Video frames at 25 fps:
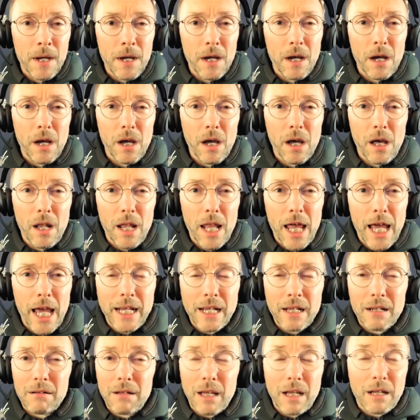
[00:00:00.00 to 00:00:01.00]

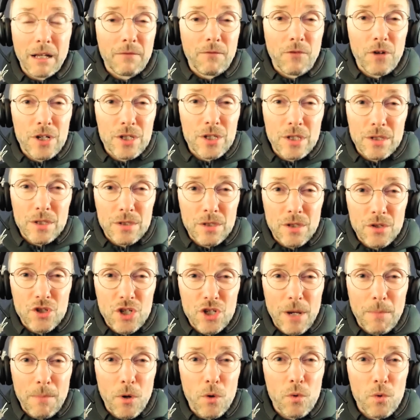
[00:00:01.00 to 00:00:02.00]
like for instance the
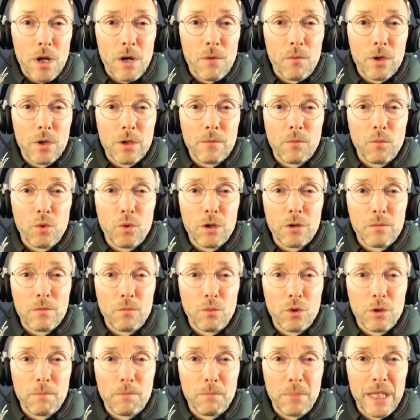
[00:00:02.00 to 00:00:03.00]
ship owner
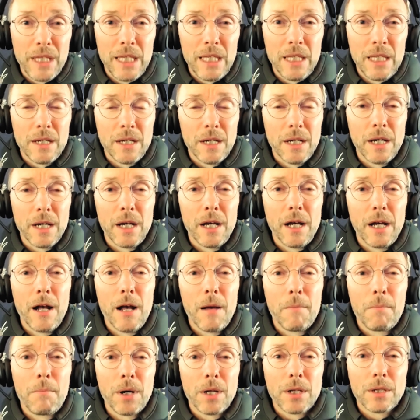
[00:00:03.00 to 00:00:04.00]
would be,
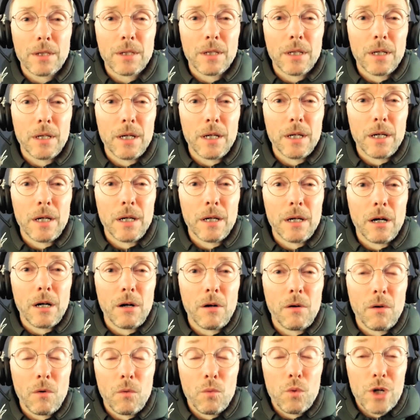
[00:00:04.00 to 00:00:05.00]

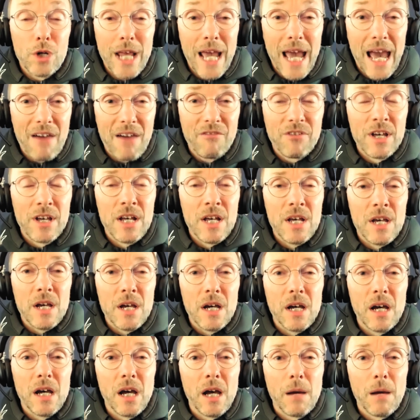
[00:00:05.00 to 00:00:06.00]
or would have,
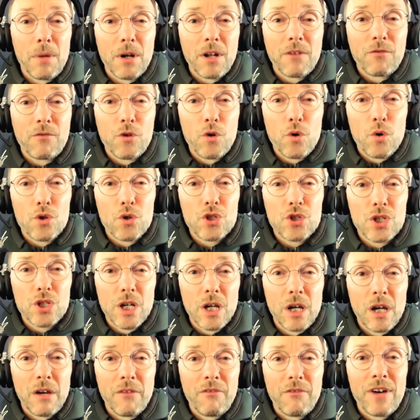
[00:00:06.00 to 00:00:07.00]
but of course
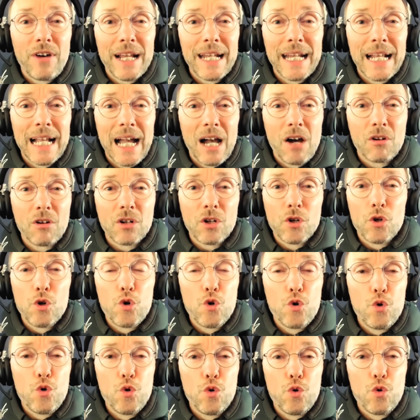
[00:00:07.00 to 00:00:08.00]
finding out
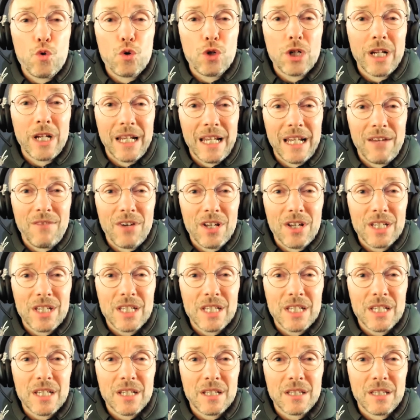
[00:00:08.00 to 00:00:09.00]
who
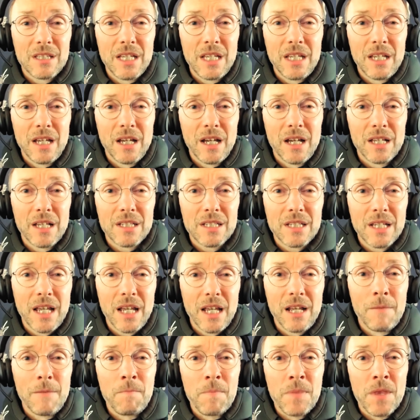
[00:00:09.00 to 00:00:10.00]
delivers
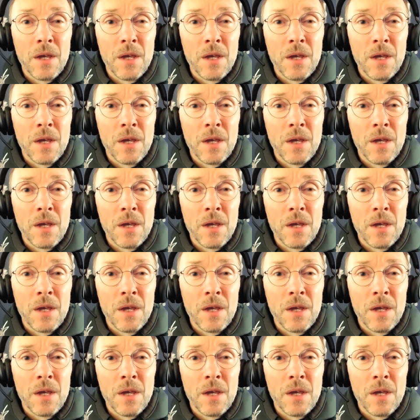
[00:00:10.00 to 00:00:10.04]
the